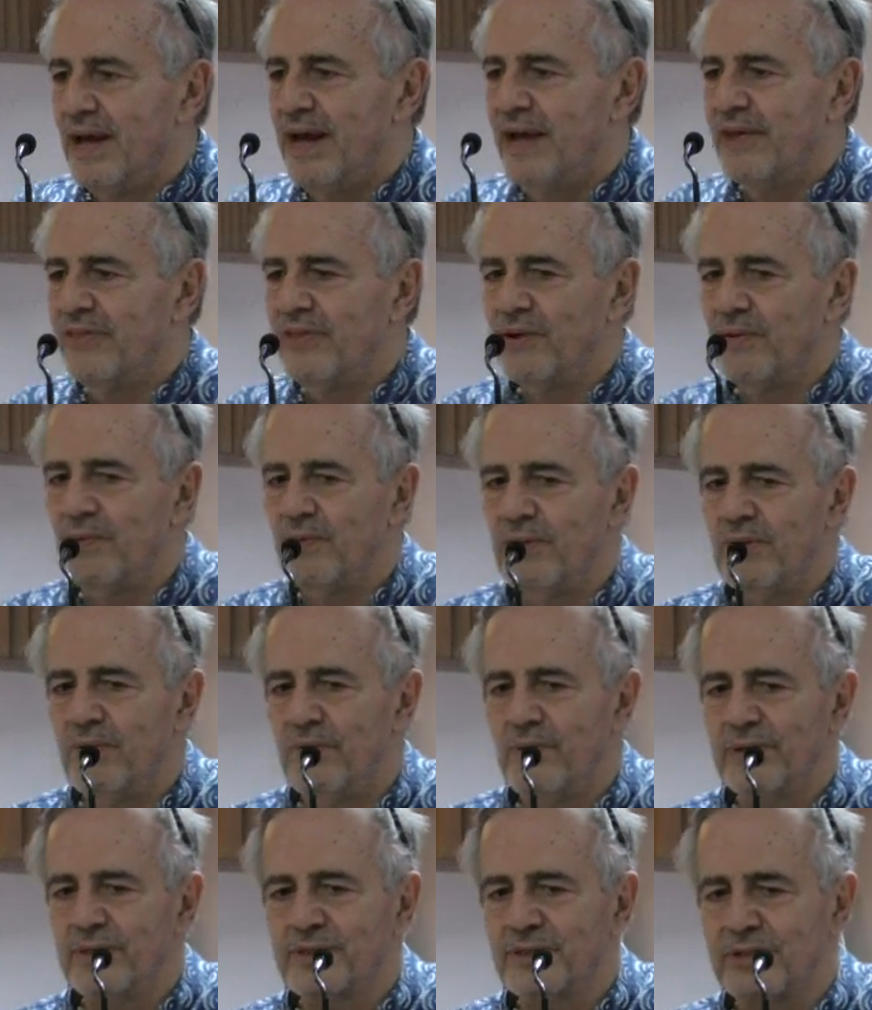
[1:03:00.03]
I think what
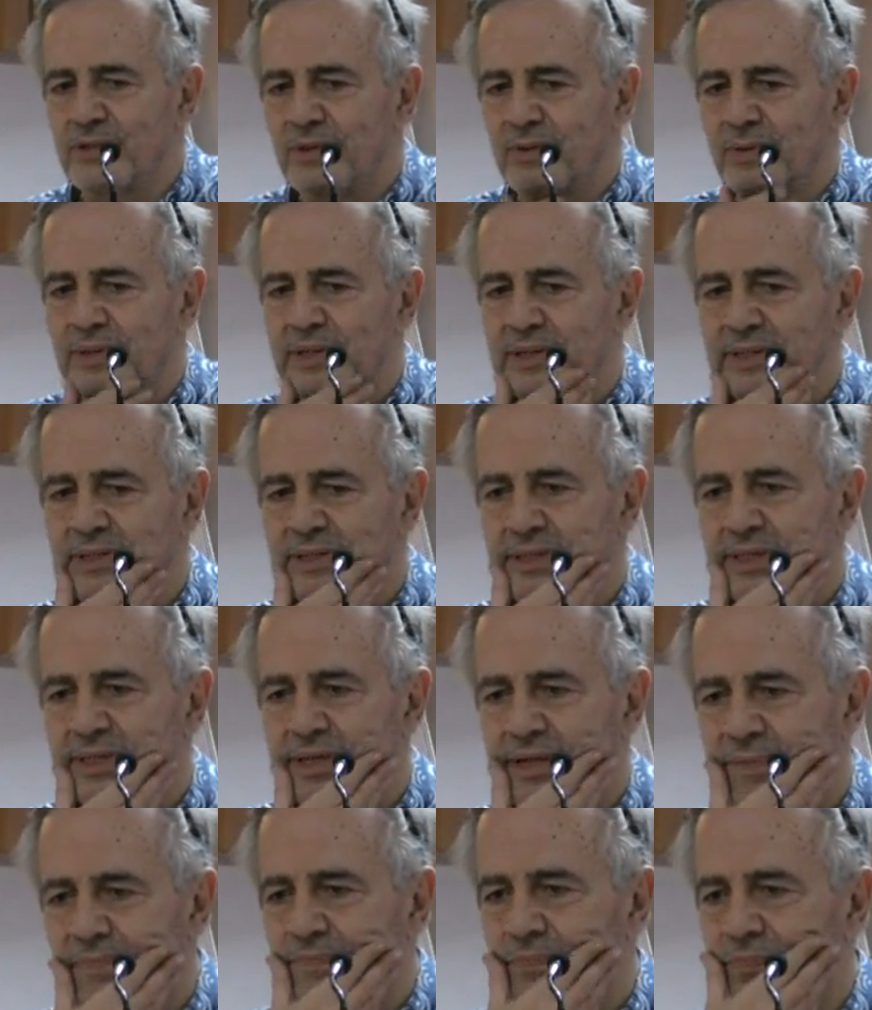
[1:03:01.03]
also is
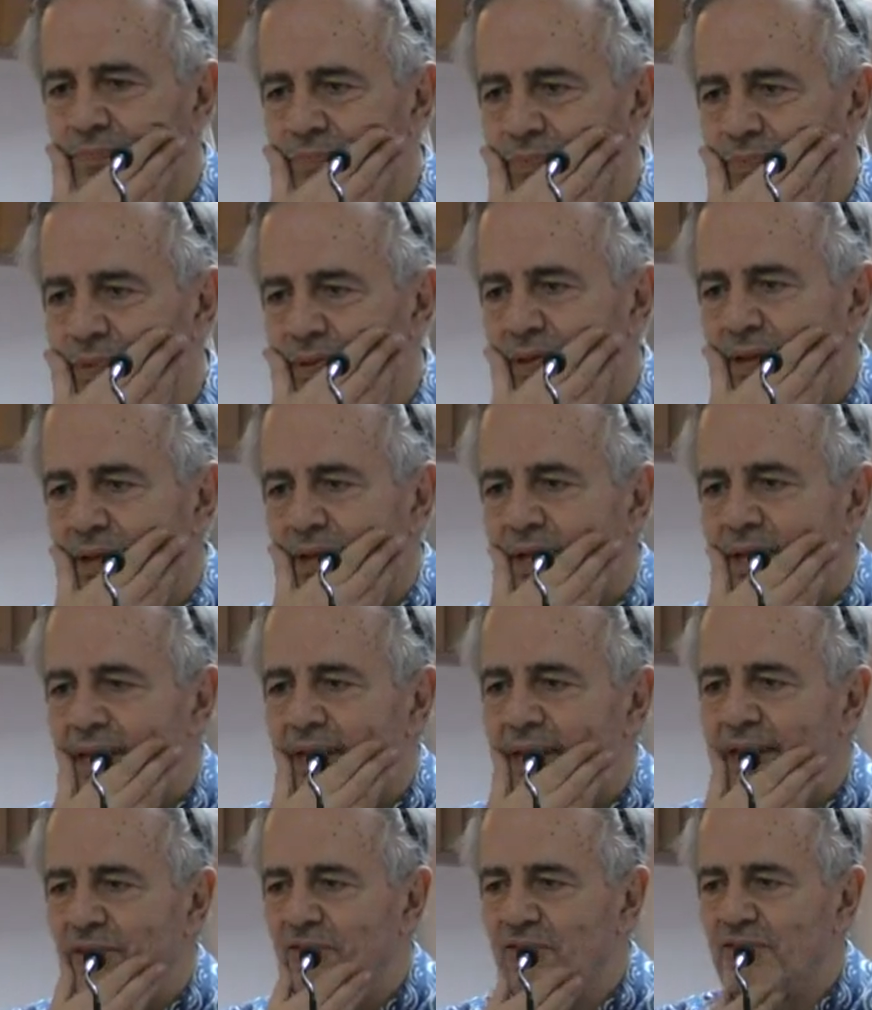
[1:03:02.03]
um,
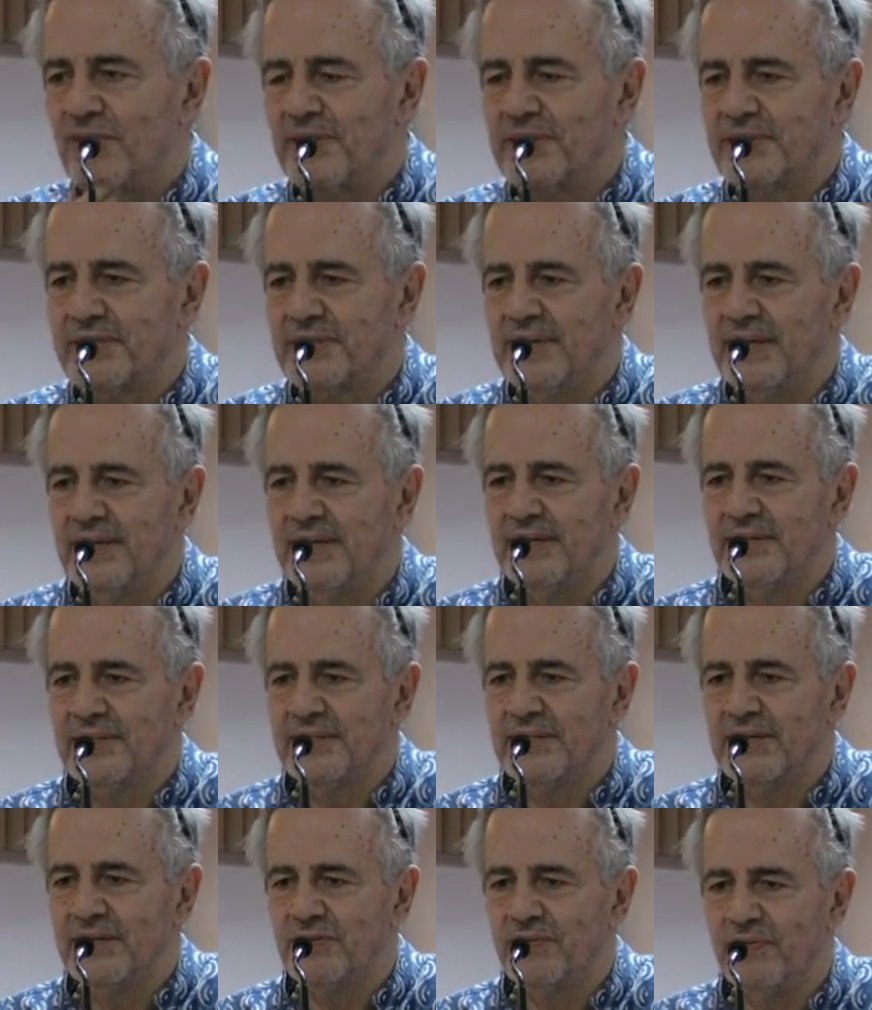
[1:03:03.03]
interesting is
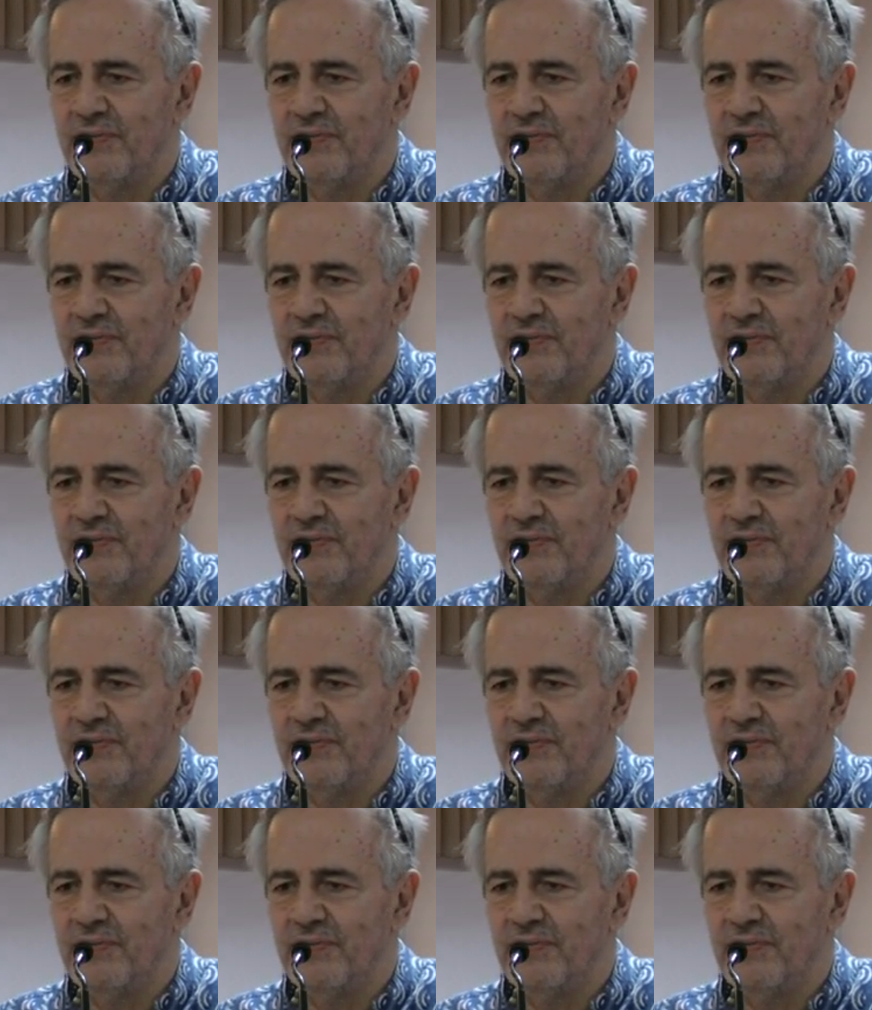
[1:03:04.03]
his